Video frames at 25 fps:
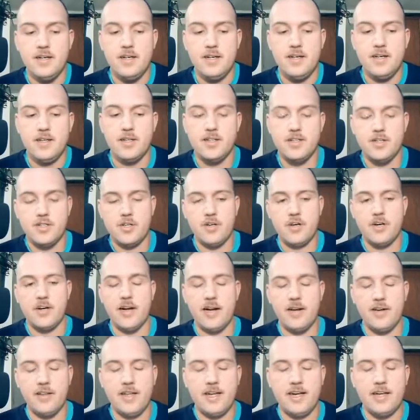This card,
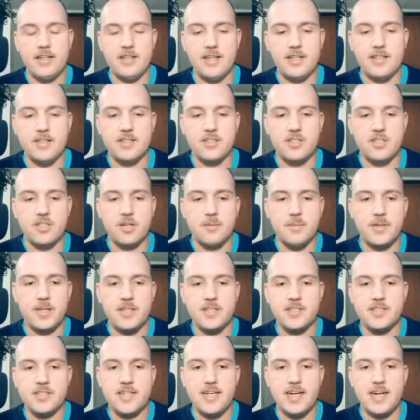I like this card
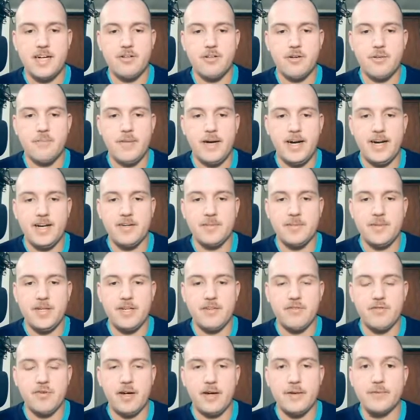because it kind of reminded me
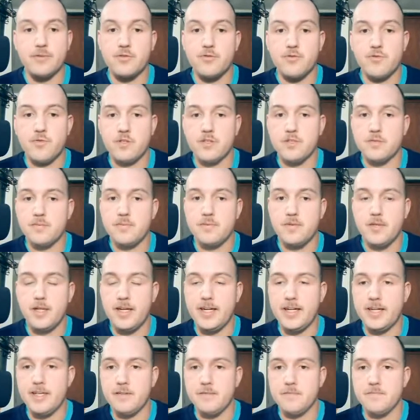of when I was first
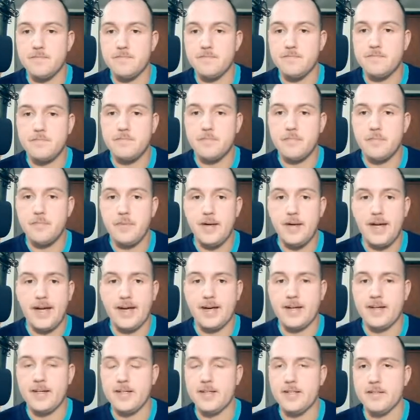playing
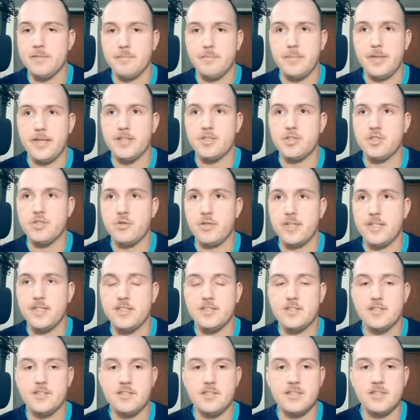back in Mean
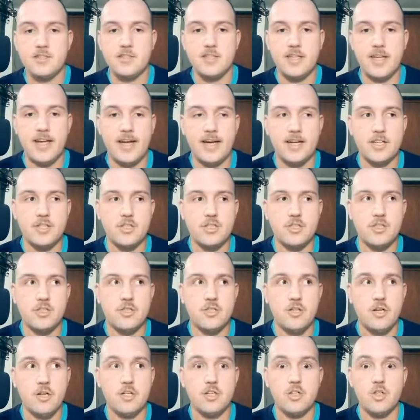Streets
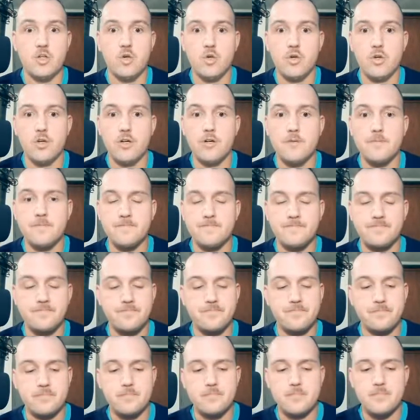/ Unguro,
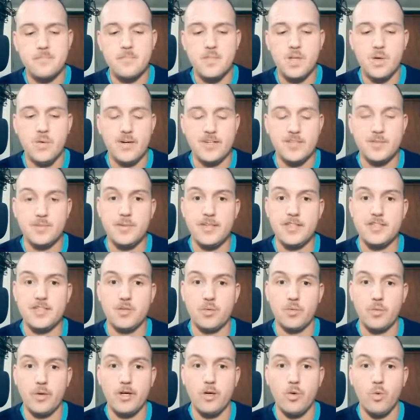when I was playing
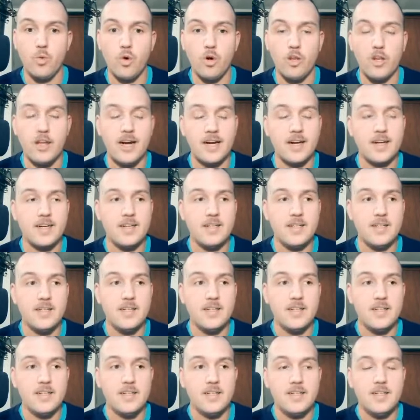Arena Warlock.
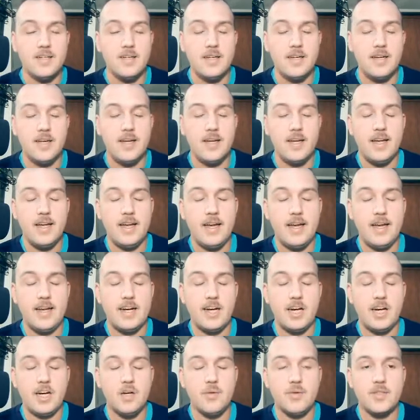And
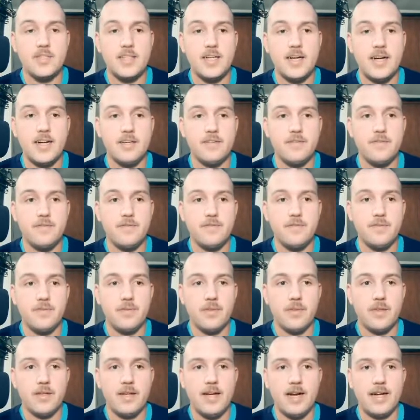I always kind of
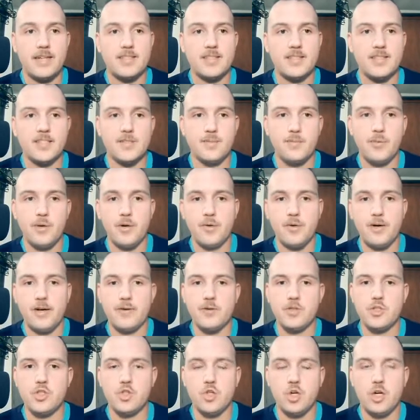got to this point where I
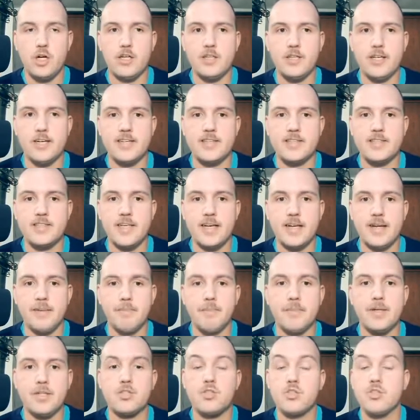would draw, like, say,
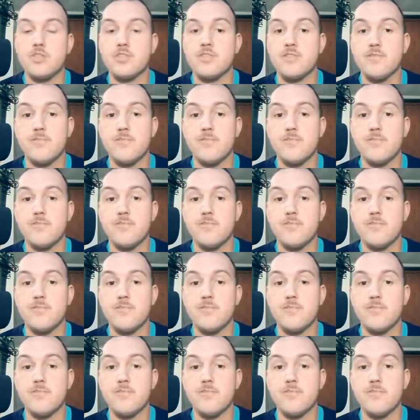Mistress of